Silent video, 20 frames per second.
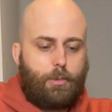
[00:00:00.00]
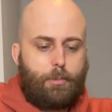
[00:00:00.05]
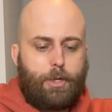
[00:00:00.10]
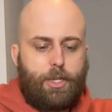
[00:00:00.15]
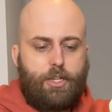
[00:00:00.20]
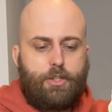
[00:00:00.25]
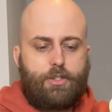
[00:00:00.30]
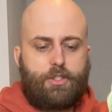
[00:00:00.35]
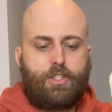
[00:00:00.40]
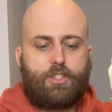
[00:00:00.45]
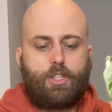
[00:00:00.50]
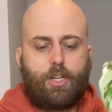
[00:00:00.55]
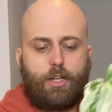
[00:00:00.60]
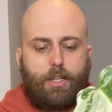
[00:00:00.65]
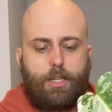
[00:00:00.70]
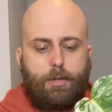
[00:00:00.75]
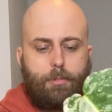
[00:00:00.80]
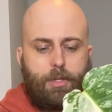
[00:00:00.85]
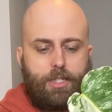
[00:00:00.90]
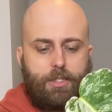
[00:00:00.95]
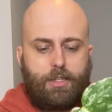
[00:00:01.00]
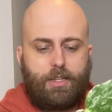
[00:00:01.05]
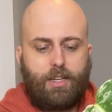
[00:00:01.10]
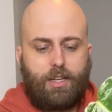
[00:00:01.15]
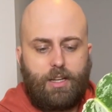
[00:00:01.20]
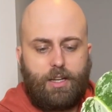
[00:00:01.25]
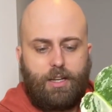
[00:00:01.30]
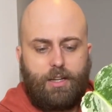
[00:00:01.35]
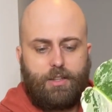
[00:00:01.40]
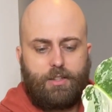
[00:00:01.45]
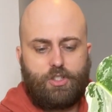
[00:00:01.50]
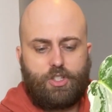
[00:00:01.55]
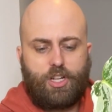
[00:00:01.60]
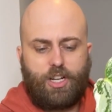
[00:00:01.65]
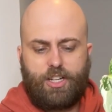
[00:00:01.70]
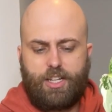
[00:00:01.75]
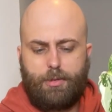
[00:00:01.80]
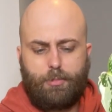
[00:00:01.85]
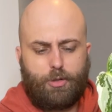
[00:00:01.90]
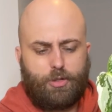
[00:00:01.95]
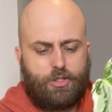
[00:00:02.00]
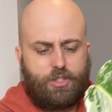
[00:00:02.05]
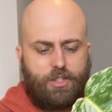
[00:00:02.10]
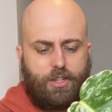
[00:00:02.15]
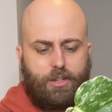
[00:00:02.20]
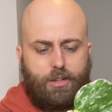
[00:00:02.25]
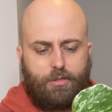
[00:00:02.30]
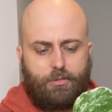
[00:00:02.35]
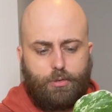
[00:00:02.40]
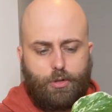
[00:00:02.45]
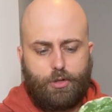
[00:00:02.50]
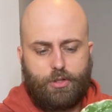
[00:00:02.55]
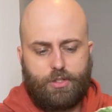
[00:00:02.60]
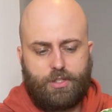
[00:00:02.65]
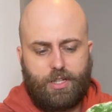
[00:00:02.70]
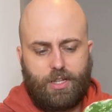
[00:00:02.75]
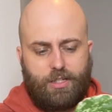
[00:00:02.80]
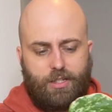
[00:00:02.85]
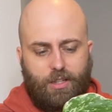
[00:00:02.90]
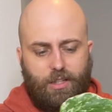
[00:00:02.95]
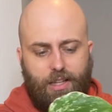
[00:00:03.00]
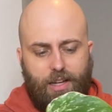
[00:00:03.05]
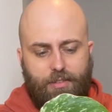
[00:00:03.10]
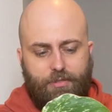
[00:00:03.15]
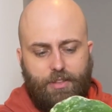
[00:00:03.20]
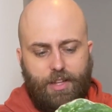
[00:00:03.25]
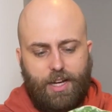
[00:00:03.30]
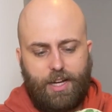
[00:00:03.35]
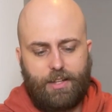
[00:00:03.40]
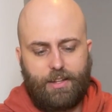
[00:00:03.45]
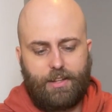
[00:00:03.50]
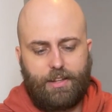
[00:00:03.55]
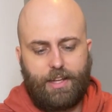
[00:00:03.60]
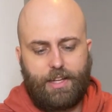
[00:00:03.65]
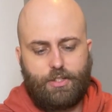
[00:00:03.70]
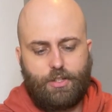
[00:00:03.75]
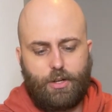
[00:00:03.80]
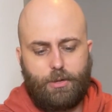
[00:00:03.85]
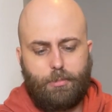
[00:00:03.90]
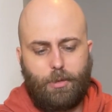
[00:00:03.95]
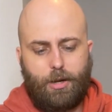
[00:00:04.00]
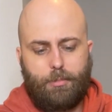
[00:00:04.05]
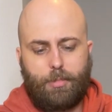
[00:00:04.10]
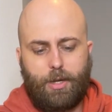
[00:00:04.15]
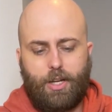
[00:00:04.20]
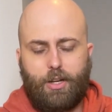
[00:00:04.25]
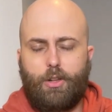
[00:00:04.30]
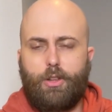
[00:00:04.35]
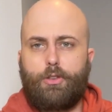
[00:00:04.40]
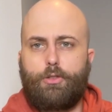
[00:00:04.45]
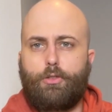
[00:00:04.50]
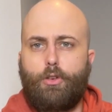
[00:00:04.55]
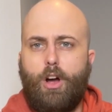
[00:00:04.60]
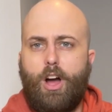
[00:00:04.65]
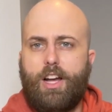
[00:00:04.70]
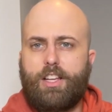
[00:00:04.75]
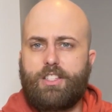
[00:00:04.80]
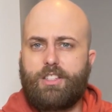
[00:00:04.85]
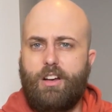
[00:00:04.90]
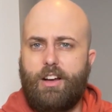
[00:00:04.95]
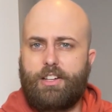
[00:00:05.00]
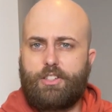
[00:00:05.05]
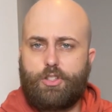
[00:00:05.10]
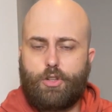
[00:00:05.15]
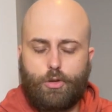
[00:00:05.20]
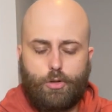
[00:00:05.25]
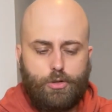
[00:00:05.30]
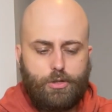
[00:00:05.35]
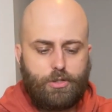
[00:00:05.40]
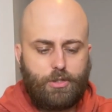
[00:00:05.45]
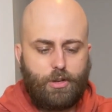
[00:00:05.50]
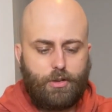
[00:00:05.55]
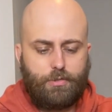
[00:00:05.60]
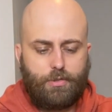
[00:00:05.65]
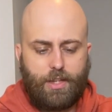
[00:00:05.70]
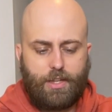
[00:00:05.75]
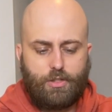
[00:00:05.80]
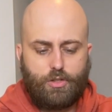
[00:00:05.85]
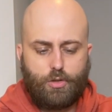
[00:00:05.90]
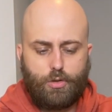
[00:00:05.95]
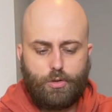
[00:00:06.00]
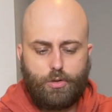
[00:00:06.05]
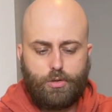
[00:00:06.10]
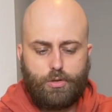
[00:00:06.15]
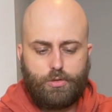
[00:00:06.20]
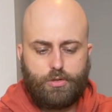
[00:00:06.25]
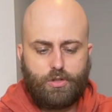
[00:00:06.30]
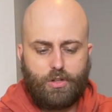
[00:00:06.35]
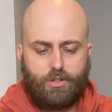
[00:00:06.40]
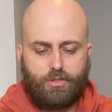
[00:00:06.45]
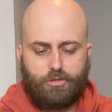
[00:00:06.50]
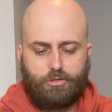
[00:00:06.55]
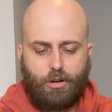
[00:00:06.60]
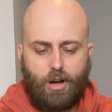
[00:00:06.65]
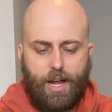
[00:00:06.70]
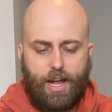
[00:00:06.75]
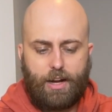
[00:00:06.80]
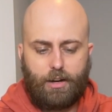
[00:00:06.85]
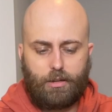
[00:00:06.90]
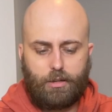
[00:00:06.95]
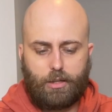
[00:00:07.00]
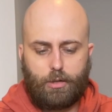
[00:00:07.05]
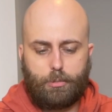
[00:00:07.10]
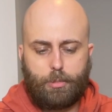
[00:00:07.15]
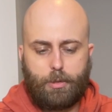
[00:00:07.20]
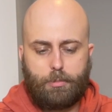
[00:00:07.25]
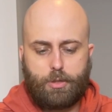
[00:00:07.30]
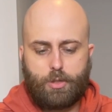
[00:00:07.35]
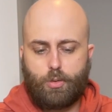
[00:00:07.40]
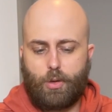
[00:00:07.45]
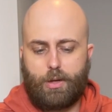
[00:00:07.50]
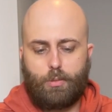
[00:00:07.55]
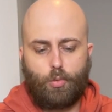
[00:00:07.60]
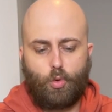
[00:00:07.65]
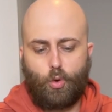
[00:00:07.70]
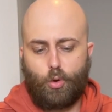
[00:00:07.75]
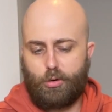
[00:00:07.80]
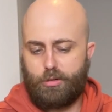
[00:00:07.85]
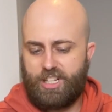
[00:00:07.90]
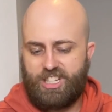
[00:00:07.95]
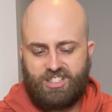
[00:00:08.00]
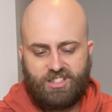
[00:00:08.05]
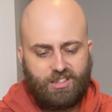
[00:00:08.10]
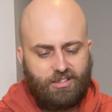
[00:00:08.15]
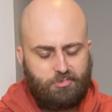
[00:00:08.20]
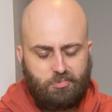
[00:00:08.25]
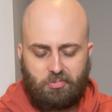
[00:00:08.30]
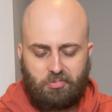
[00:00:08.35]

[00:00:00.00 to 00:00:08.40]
I'm going to use the chunky mix here. Chunky Monstera roots tend to love that. They don't mind being on the drier side too, so if they do sort of dry out a little bit between waterings,